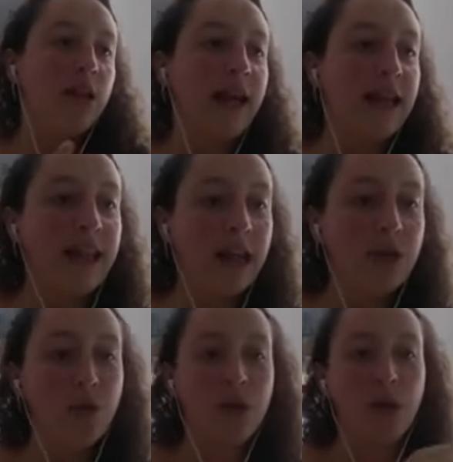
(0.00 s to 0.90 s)
li- like
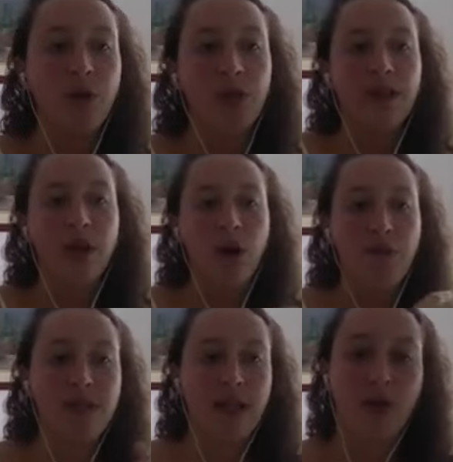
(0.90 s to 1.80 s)
to work more in the
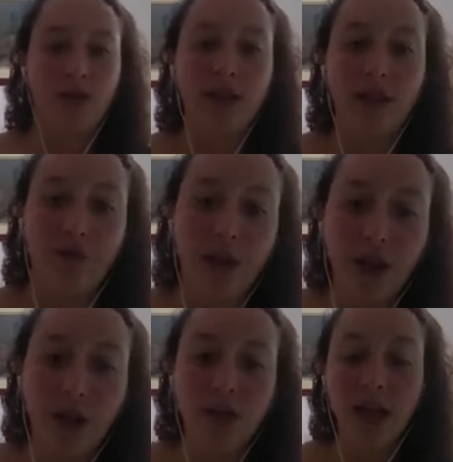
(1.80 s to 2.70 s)
office and not in the
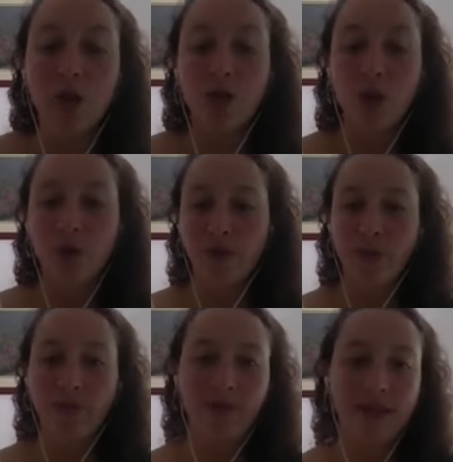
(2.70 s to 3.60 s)
field. So some,
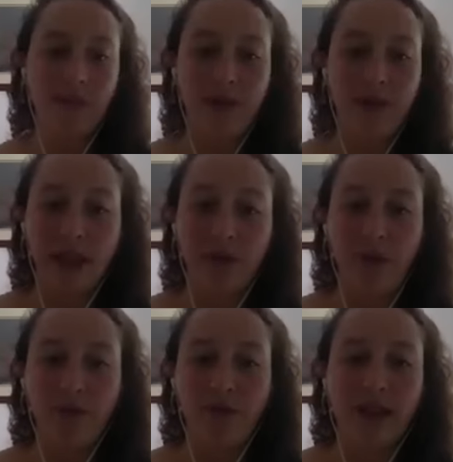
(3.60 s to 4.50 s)
some things that we
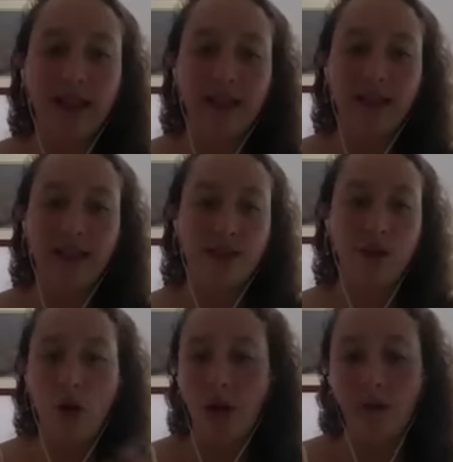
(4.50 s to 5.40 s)
think that is
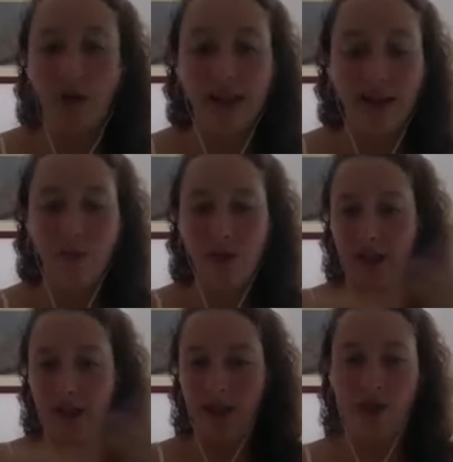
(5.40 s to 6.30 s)
common and
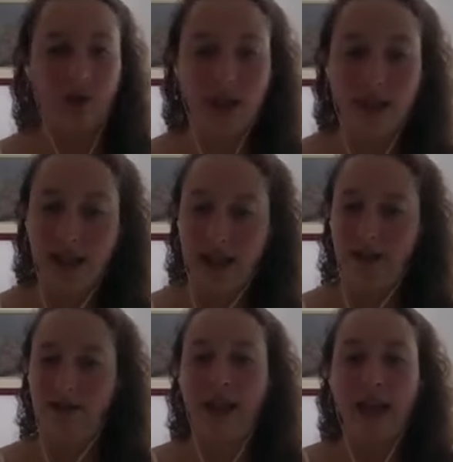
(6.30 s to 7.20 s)
everybody do this
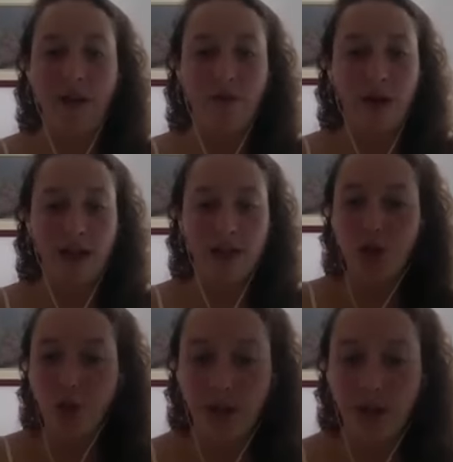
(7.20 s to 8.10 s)
and everybody's
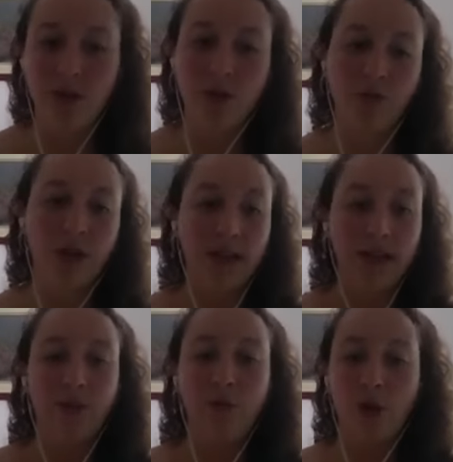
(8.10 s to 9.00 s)
doing this. So
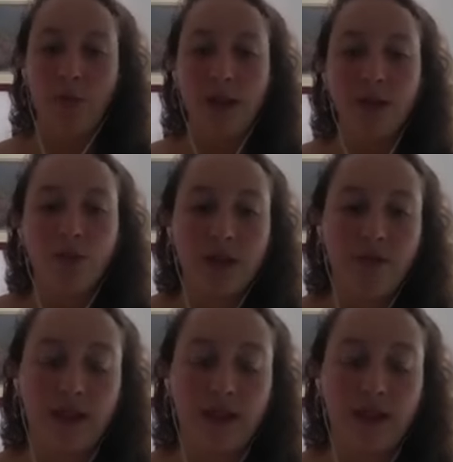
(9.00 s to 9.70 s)
mm-hmm. for me, it mm-hmm. was